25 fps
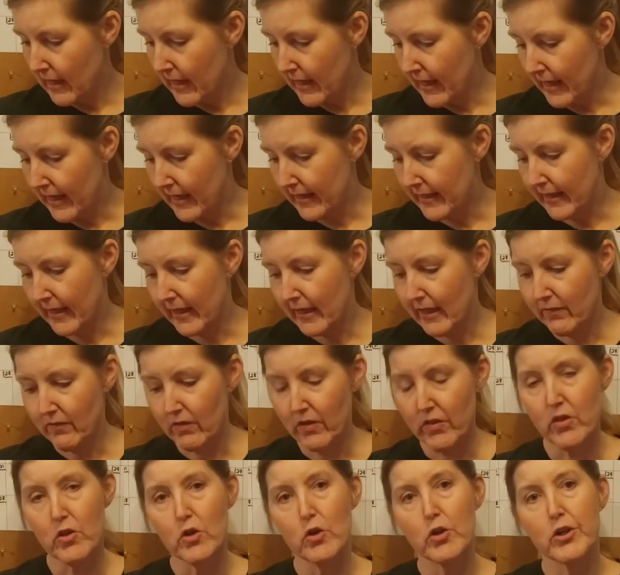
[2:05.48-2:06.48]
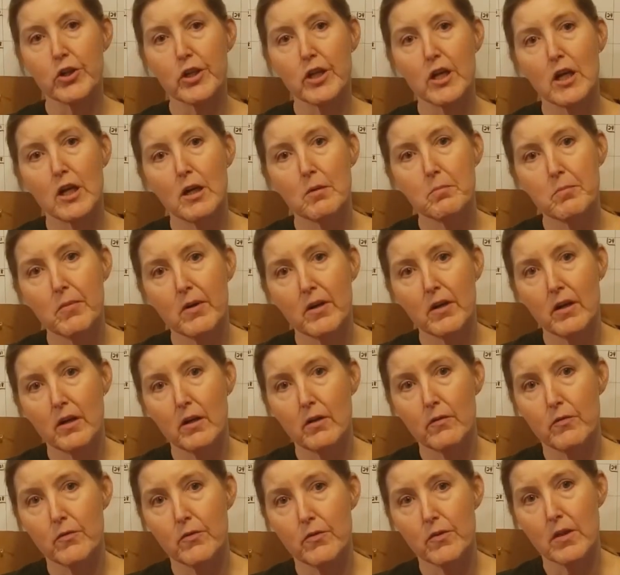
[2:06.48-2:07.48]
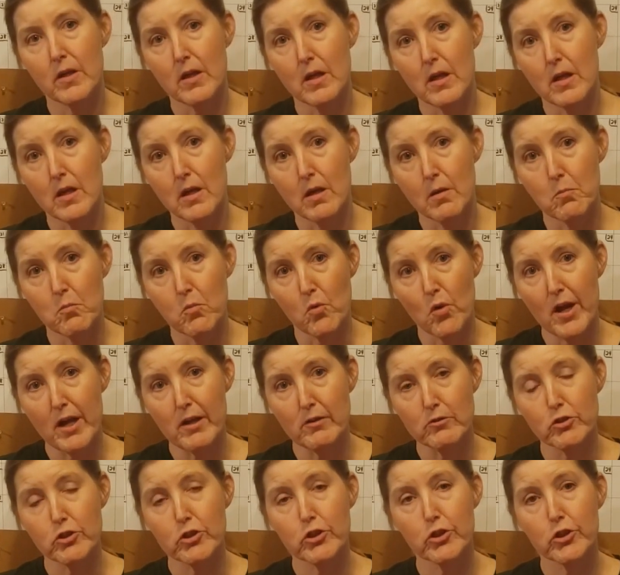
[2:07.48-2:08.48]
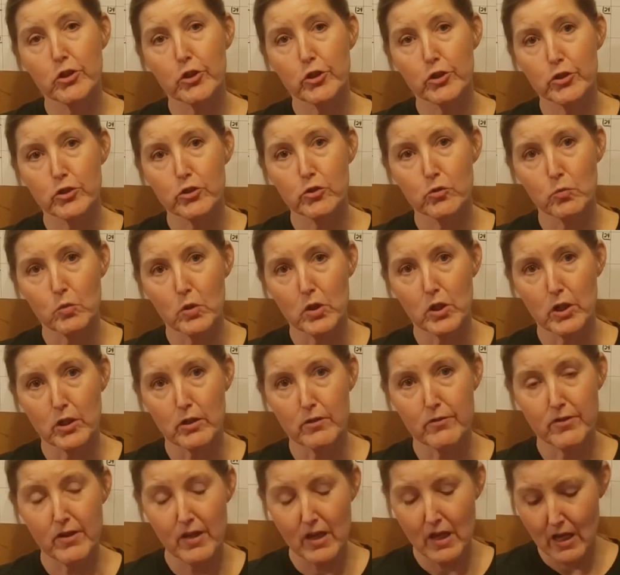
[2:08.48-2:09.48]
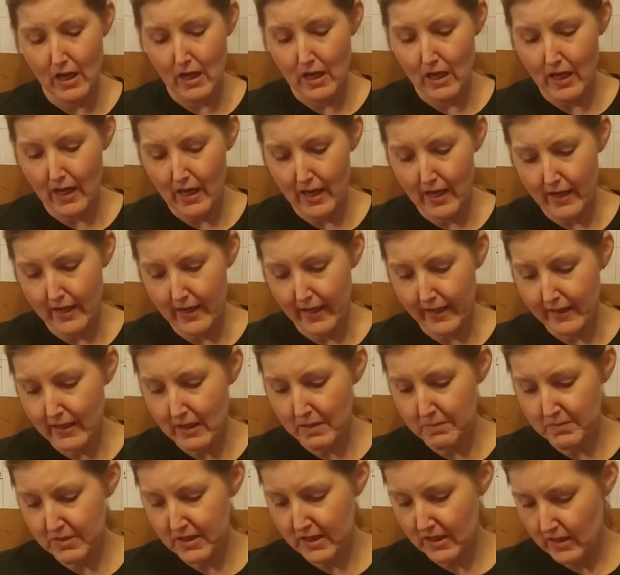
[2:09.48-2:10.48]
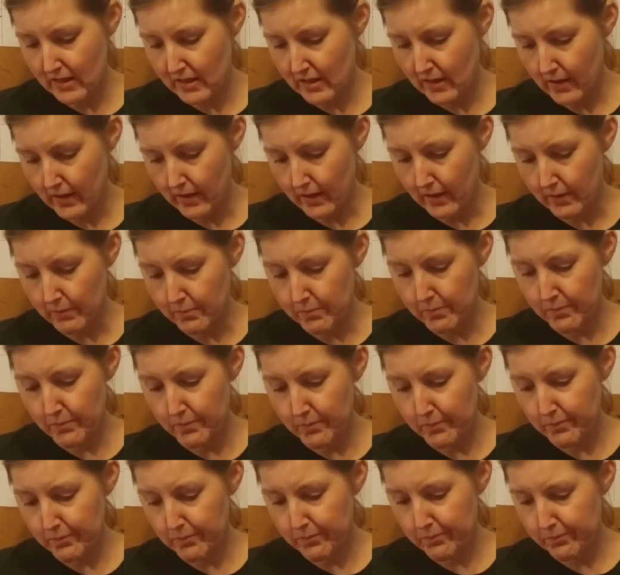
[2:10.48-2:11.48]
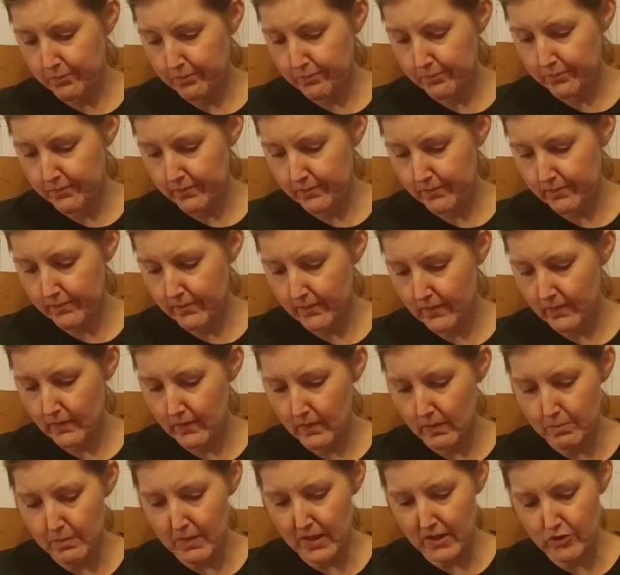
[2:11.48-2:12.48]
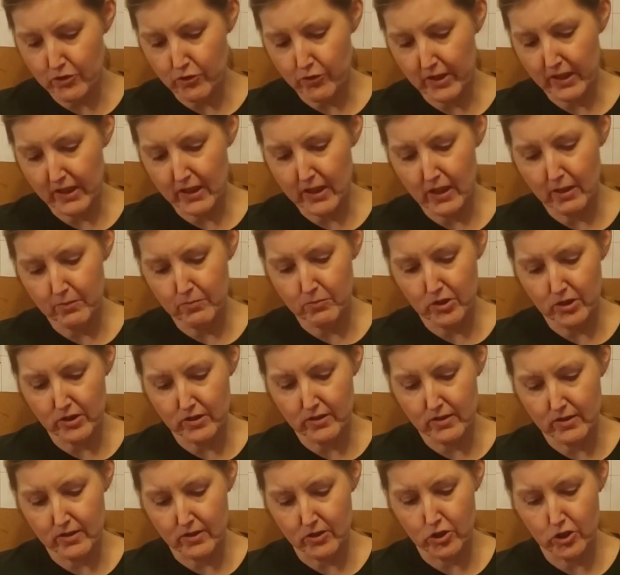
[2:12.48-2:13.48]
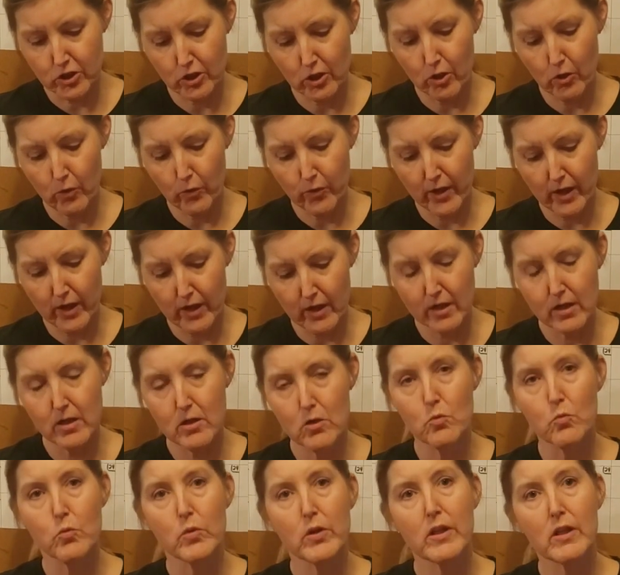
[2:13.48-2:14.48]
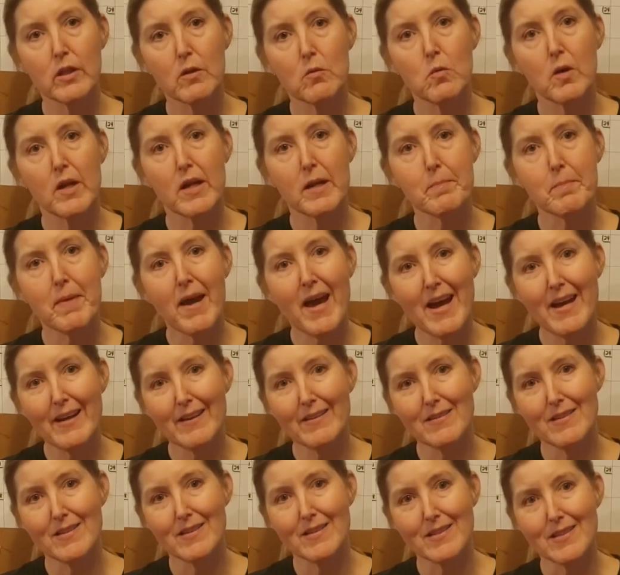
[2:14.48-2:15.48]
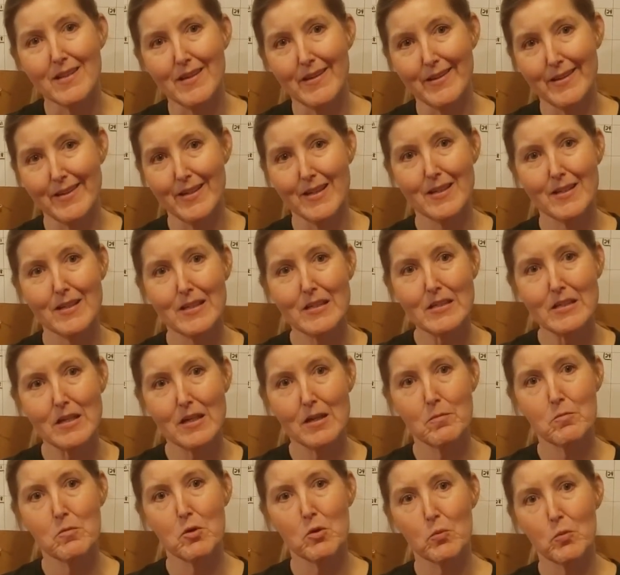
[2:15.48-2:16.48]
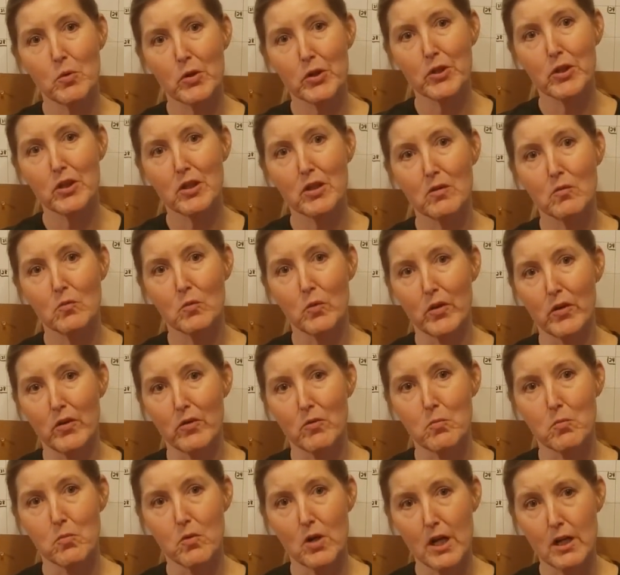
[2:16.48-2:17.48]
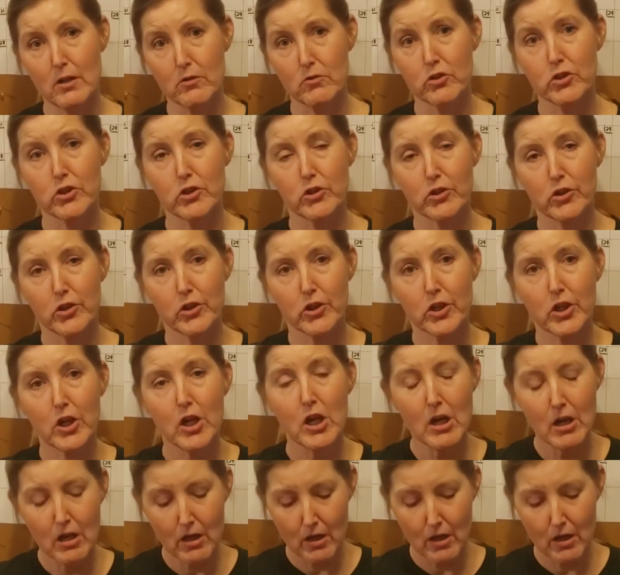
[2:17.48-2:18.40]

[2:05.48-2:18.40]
And I have a 1/3 cup of the brown sugar Swerve. And I kept it in the measuring cup just to show that you really want to pack this in. Anytime you're working with brown sugar,